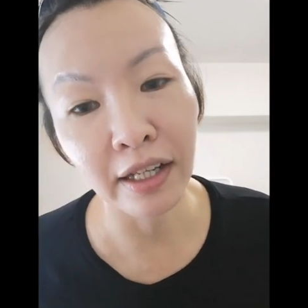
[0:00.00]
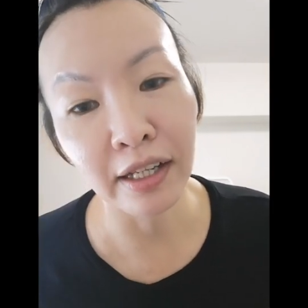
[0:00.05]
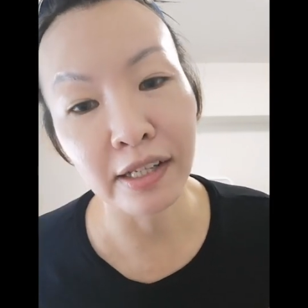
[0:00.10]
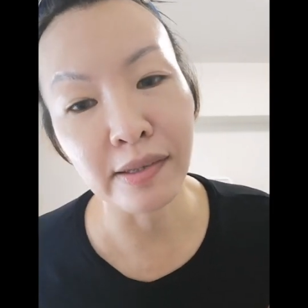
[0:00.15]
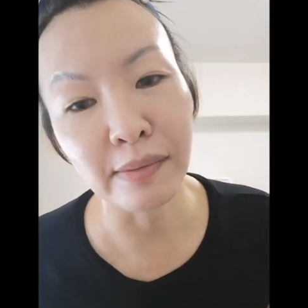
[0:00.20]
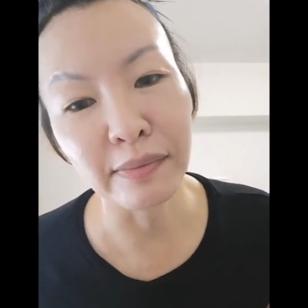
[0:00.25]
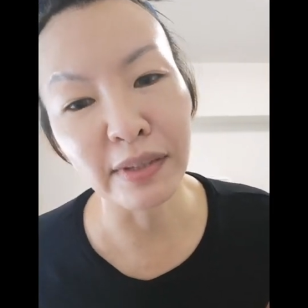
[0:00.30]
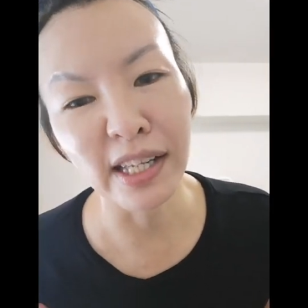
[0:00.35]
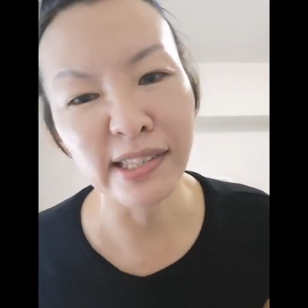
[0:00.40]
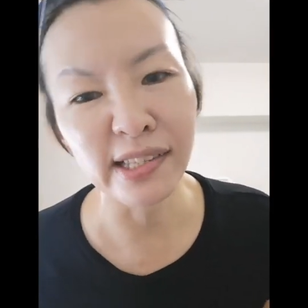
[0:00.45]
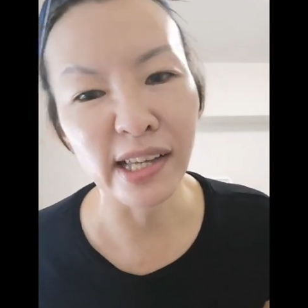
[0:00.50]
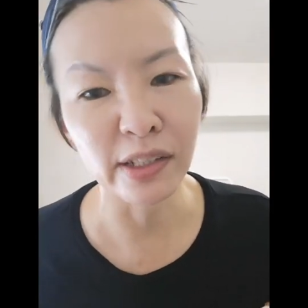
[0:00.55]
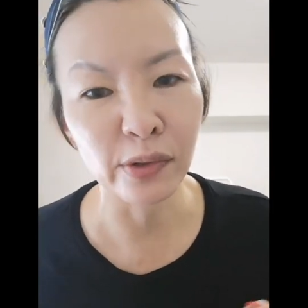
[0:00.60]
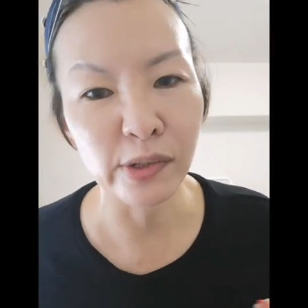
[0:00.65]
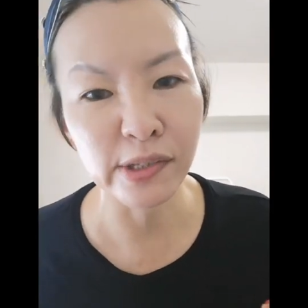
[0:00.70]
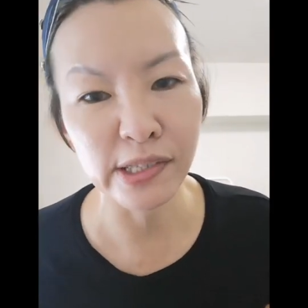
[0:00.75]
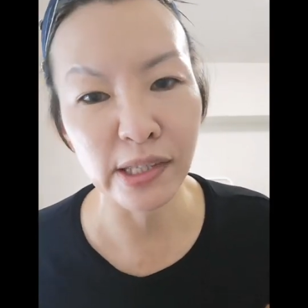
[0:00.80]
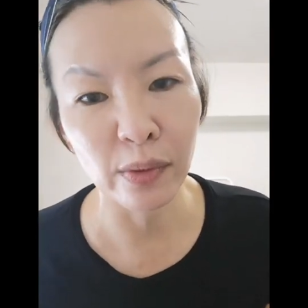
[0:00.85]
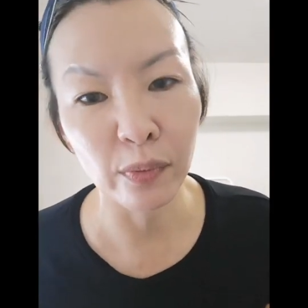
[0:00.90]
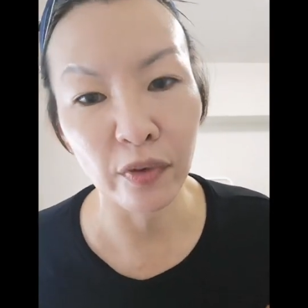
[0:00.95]
sometimes I
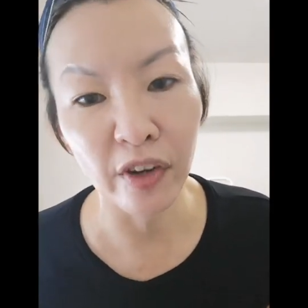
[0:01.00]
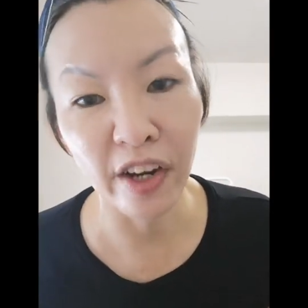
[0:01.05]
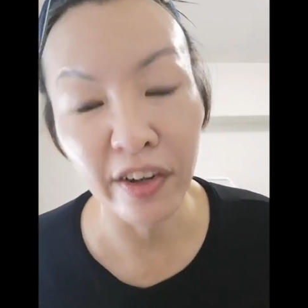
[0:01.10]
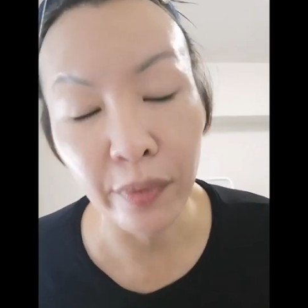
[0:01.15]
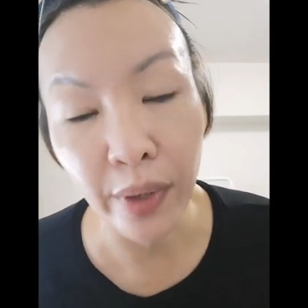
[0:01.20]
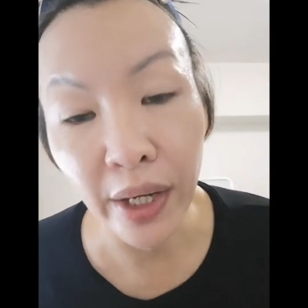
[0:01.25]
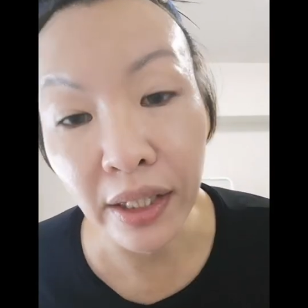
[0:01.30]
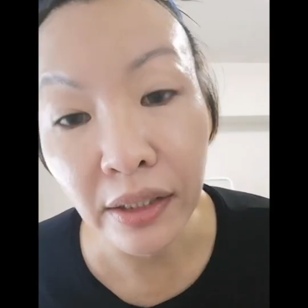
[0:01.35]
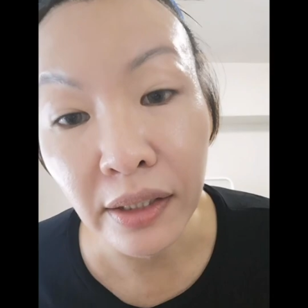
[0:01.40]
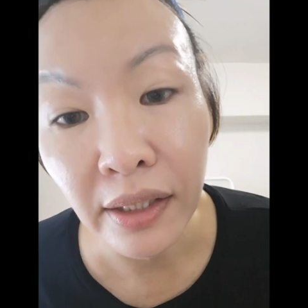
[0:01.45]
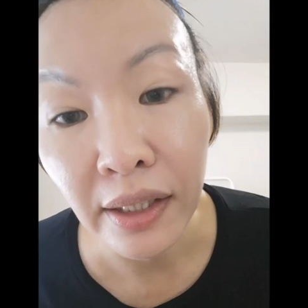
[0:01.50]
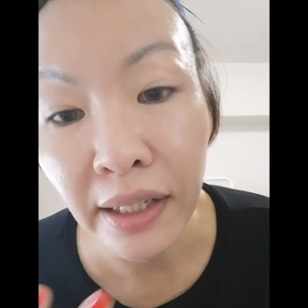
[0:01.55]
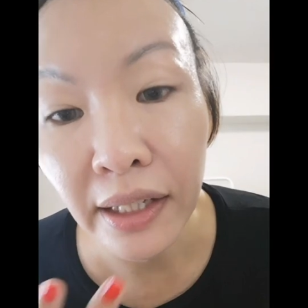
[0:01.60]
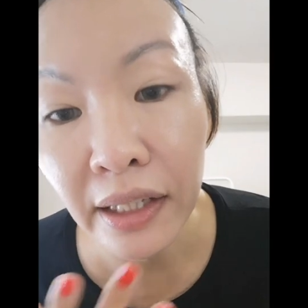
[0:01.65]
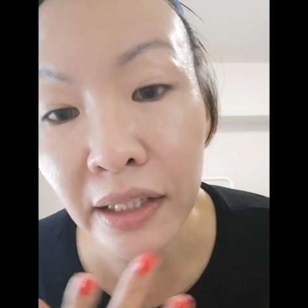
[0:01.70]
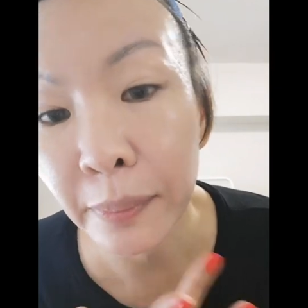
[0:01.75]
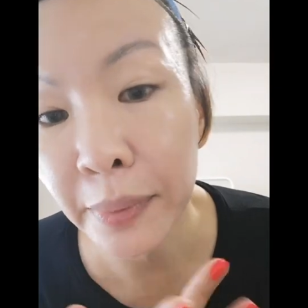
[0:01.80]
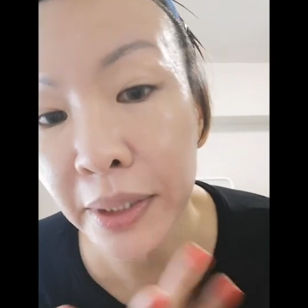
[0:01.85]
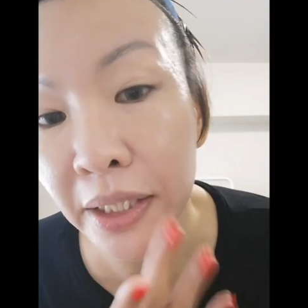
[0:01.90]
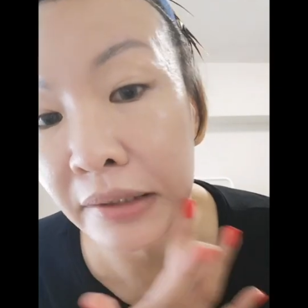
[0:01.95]
don't sleep very well
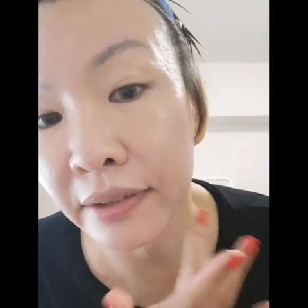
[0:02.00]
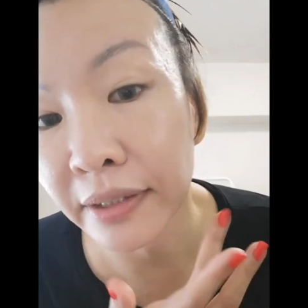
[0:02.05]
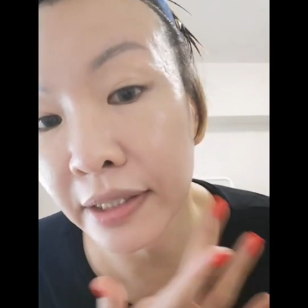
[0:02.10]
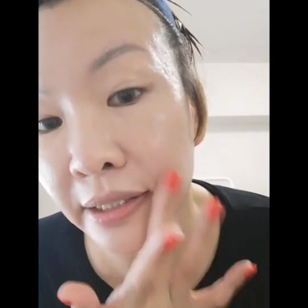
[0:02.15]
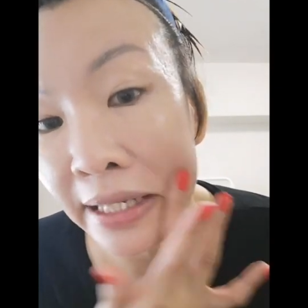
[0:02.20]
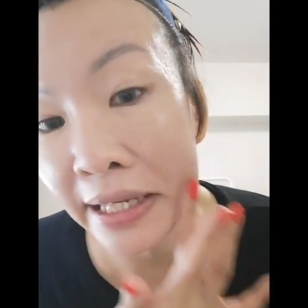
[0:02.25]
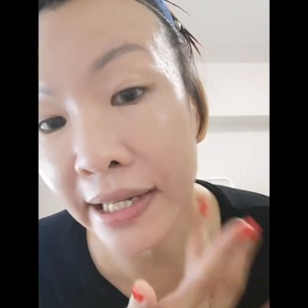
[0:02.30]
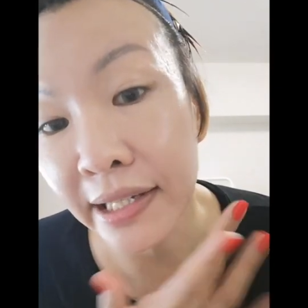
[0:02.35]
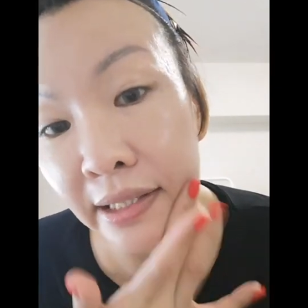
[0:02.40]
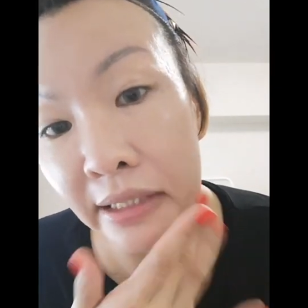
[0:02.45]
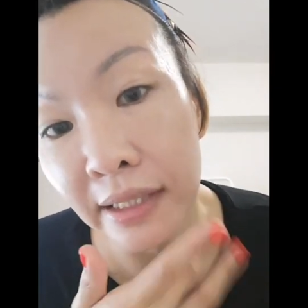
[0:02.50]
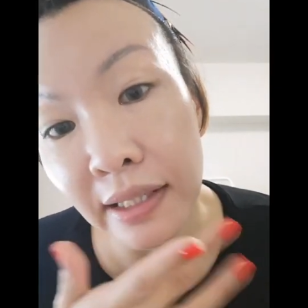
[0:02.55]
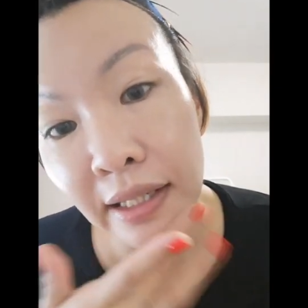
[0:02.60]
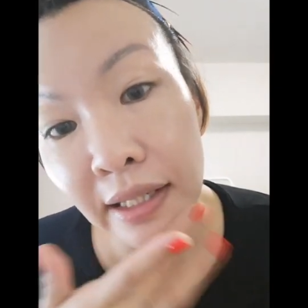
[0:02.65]
in the middle of the night,